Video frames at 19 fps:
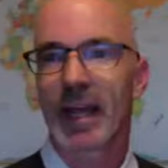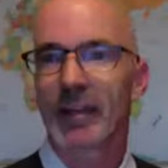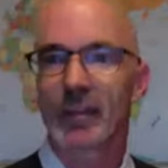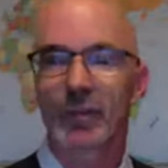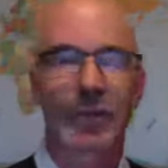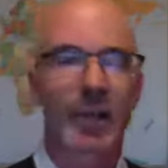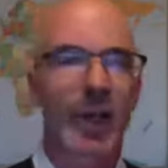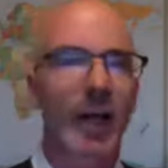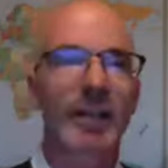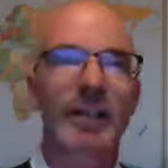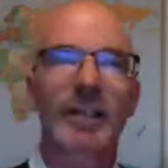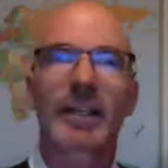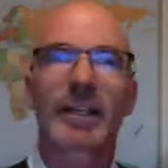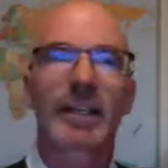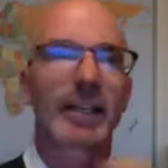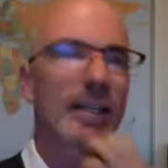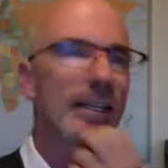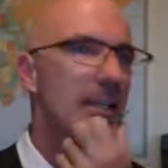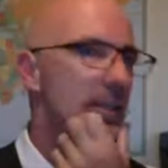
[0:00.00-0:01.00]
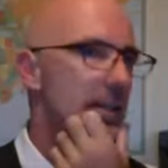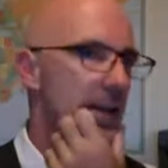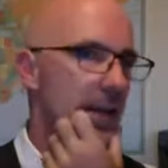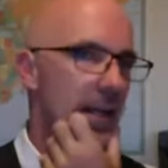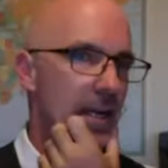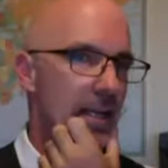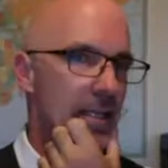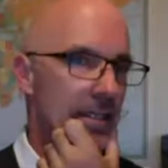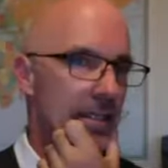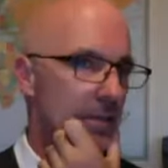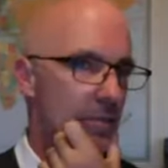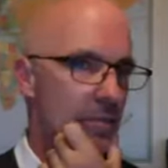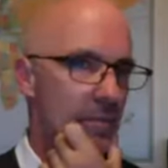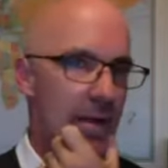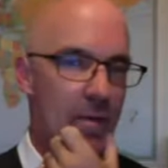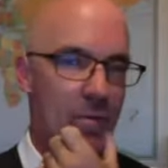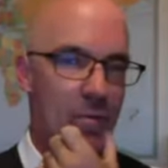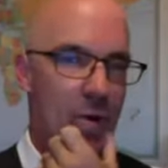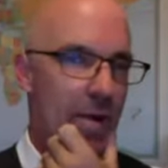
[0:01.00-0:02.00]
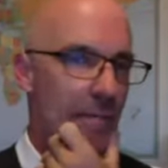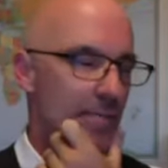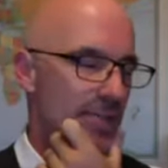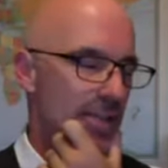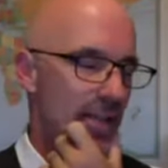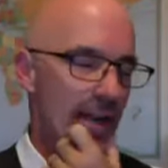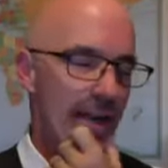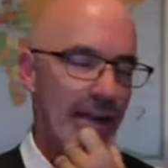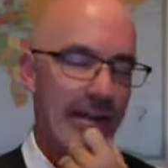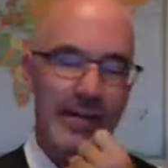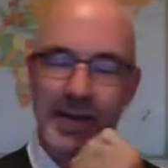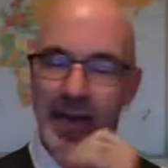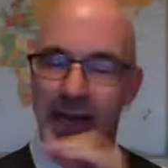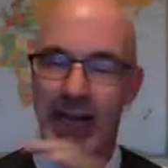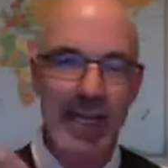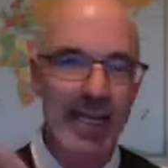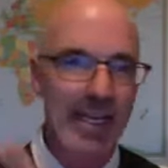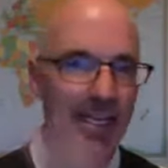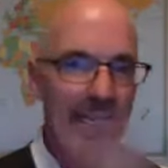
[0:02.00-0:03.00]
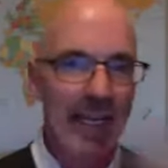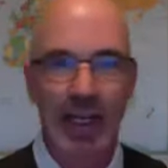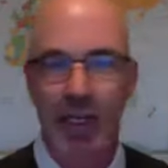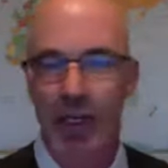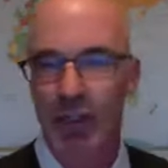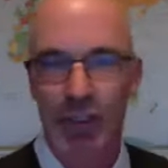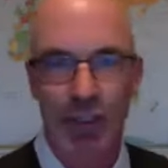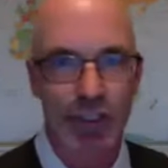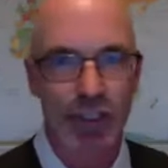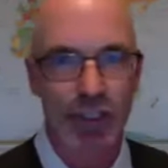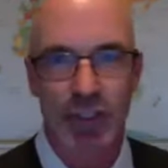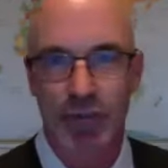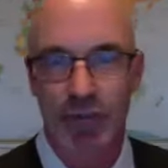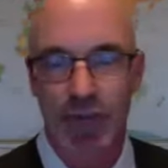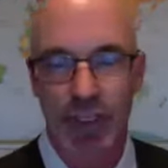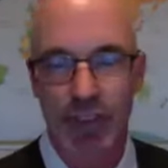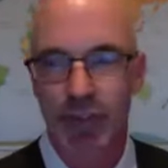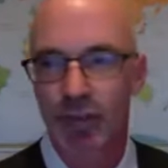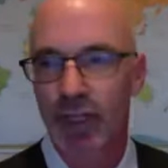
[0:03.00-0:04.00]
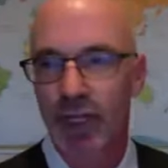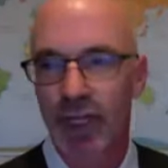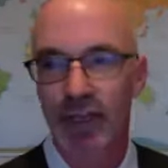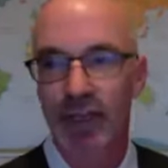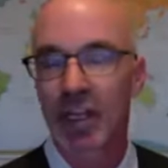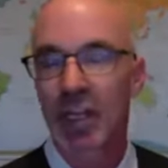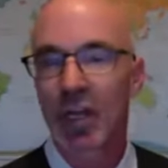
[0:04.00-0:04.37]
do mm-hmm. not get any clients from my website or any of that other stuff. I do that